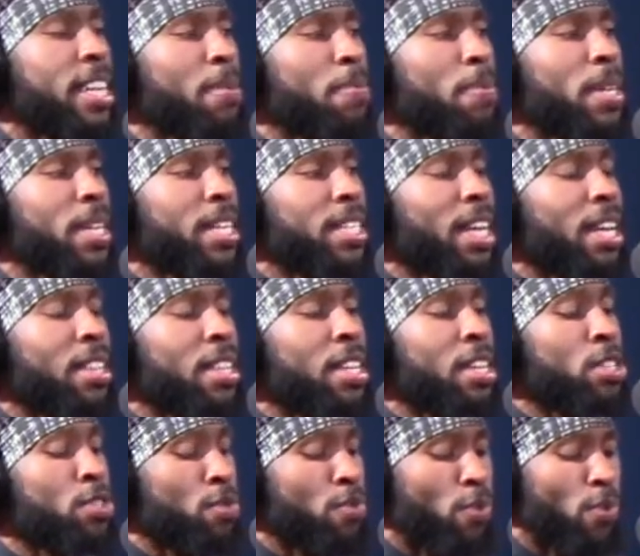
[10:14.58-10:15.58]
because
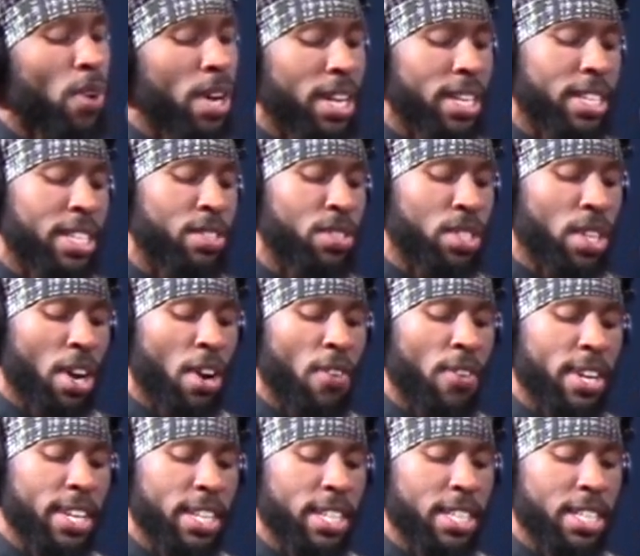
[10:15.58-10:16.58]
it was
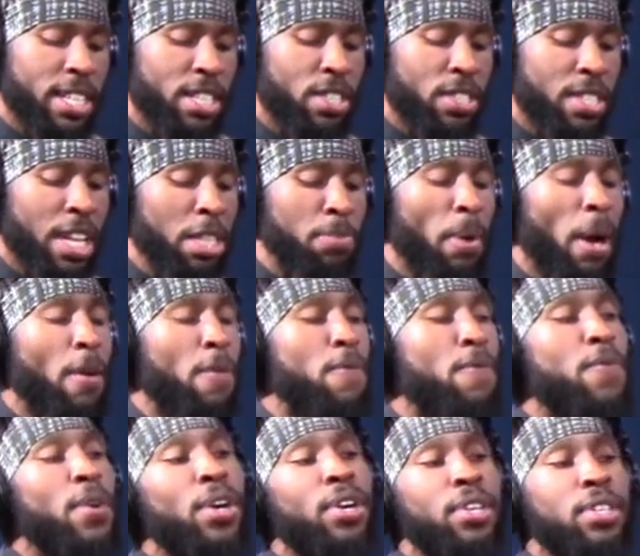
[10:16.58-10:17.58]
that was my
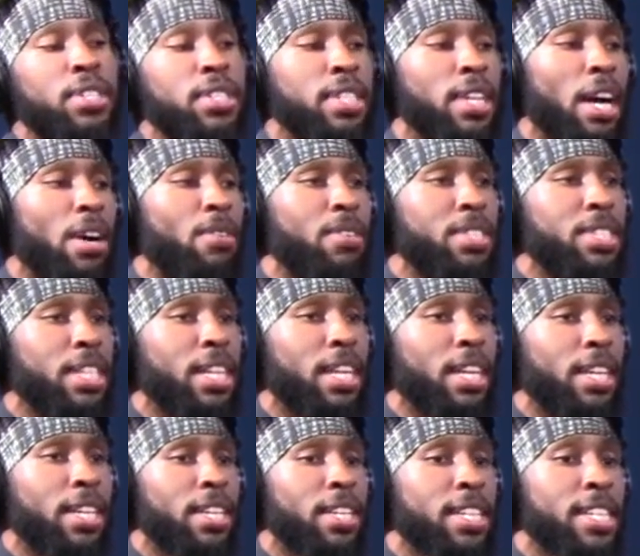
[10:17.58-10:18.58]
first, I would
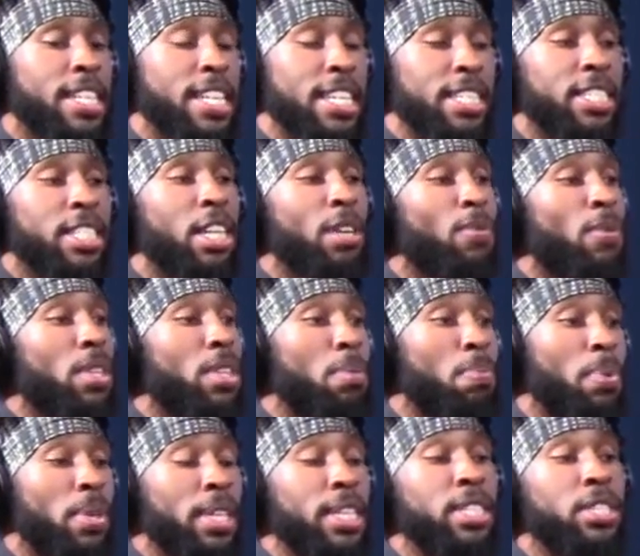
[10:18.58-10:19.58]
say, incident with the
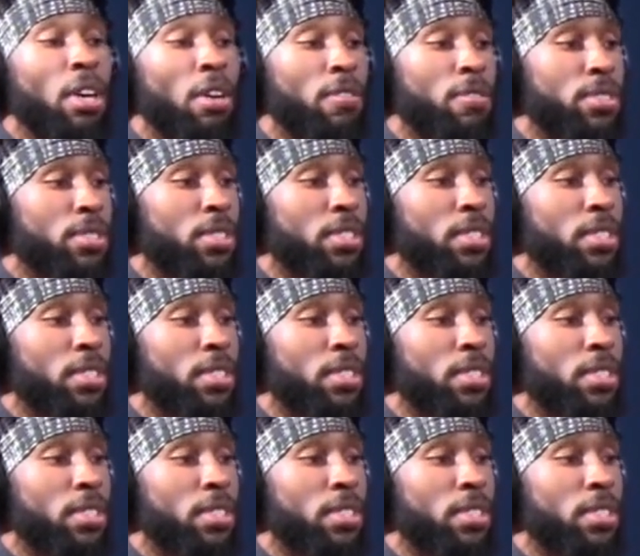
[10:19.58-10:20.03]
police officer.